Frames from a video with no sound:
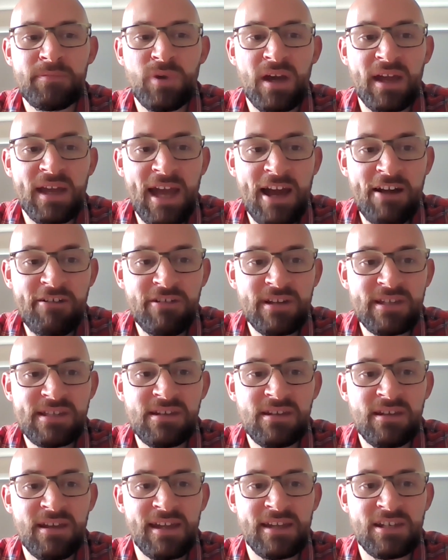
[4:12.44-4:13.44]
But a
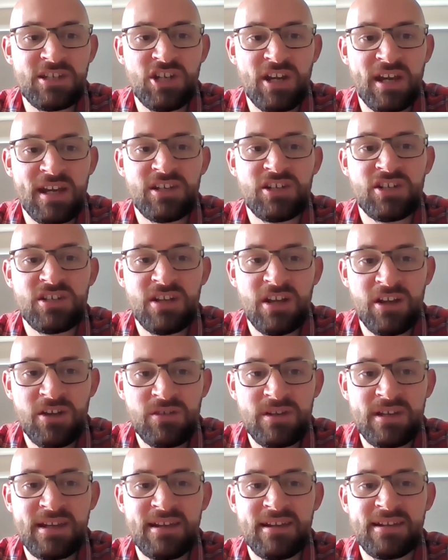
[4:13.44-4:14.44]
character exchange
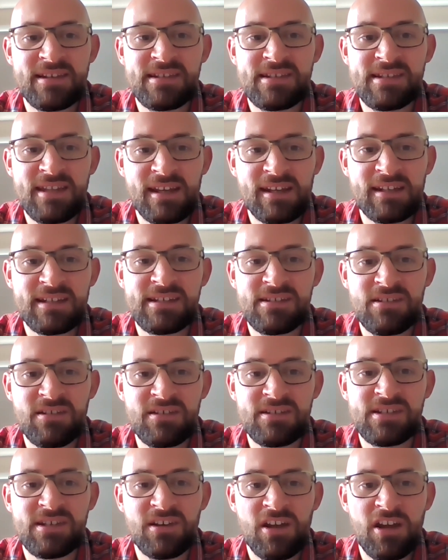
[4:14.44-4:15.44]
slowly and steadily
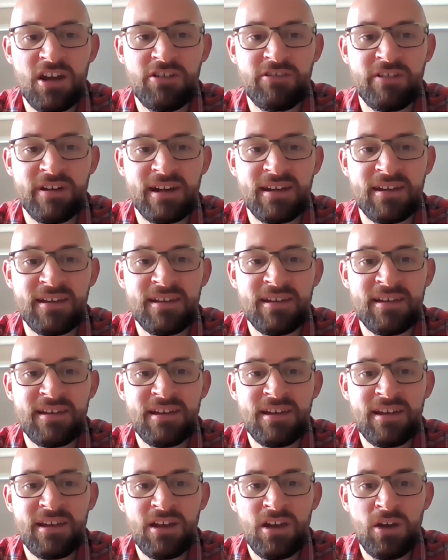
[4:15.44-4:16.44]
starts occurring,
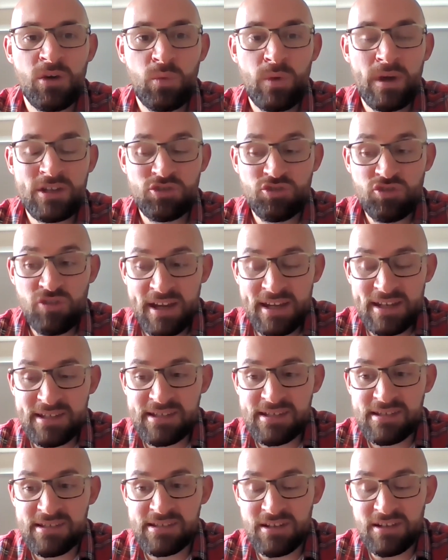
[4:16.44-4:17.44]
where
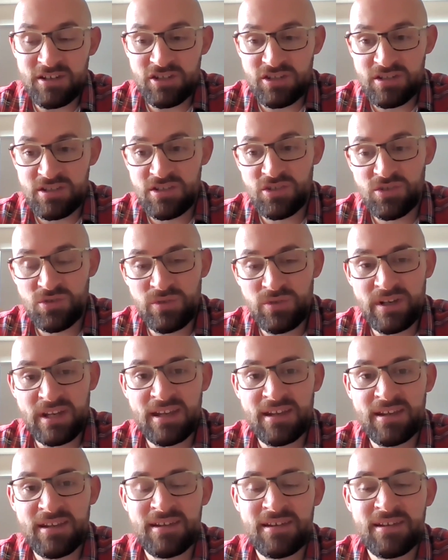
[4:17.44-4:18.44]
traits such as
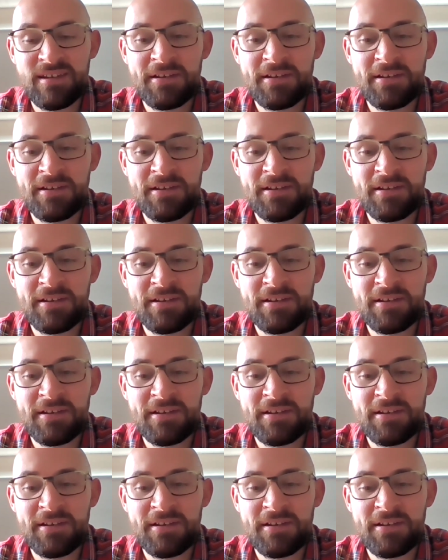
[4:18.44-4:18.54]
joy,